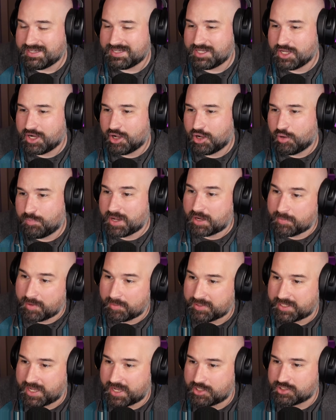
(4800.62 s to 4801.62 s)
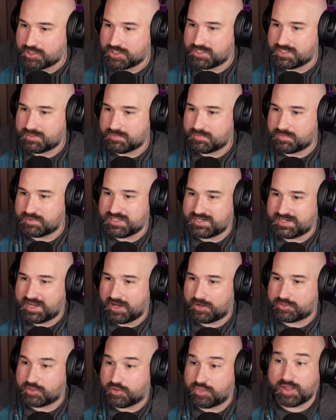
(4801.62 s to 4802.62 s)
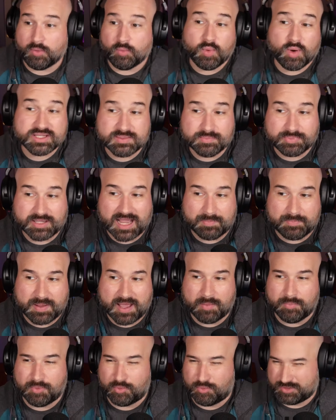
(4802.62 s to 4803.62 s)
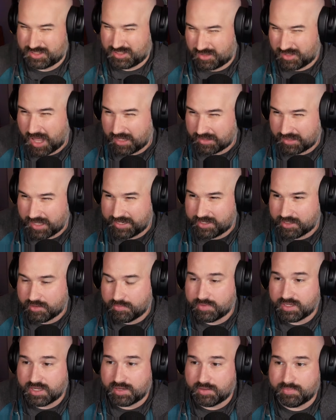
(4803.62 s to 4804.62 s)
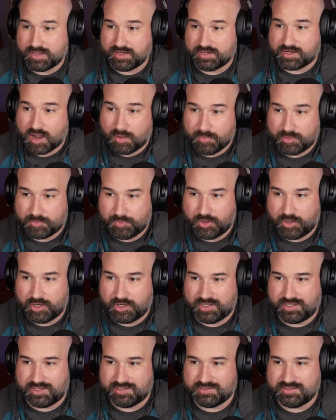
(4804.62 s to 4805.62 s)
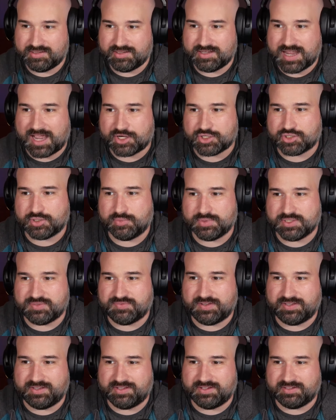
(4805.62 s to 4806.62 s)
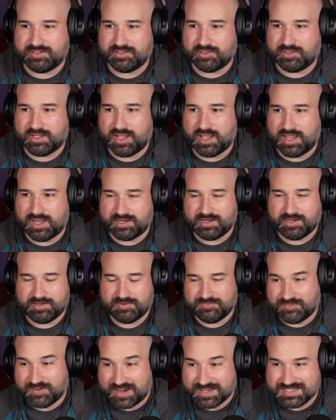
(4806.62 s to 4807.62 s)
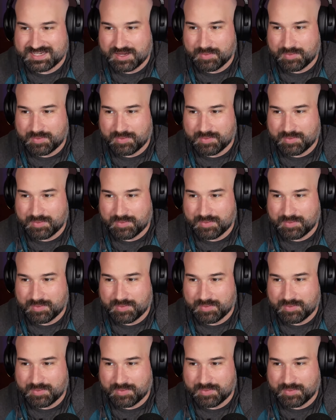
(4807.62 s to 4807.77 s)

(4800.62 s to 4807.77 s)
you know, Better Publications did a character that wasn't Black Bat, but was a lot like him and made a comic book. And National was feeling a little like feisty